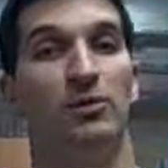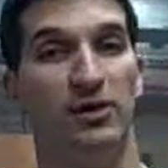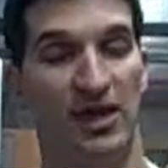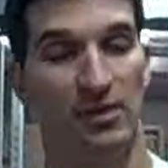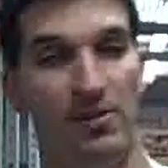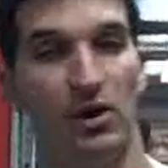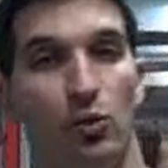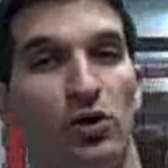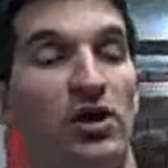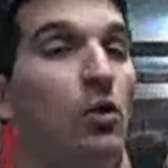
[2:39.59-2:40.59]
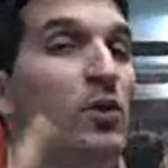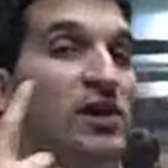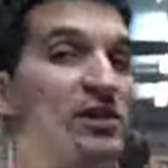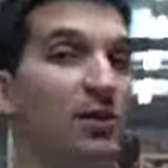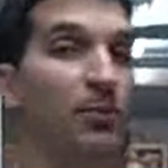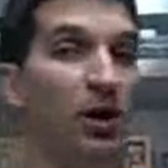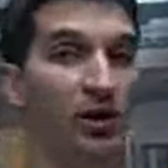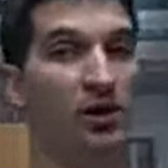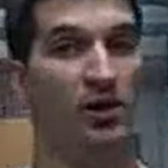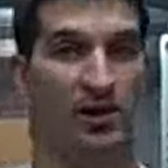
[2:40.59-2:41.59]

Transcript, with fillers: able to get a better workout when you hit the bar.